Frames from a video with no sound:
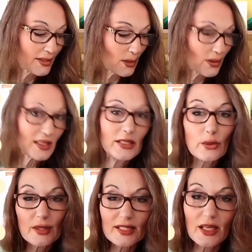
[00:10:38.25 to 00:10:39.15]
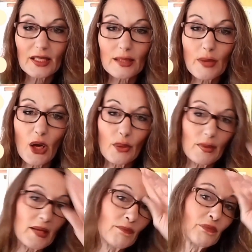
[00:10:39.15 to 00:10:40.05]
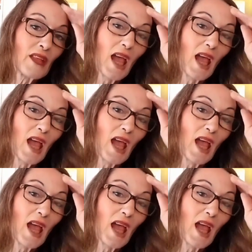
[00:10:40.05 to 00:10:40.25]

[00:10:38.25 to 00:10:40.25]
so it's a little bit sunny behind me.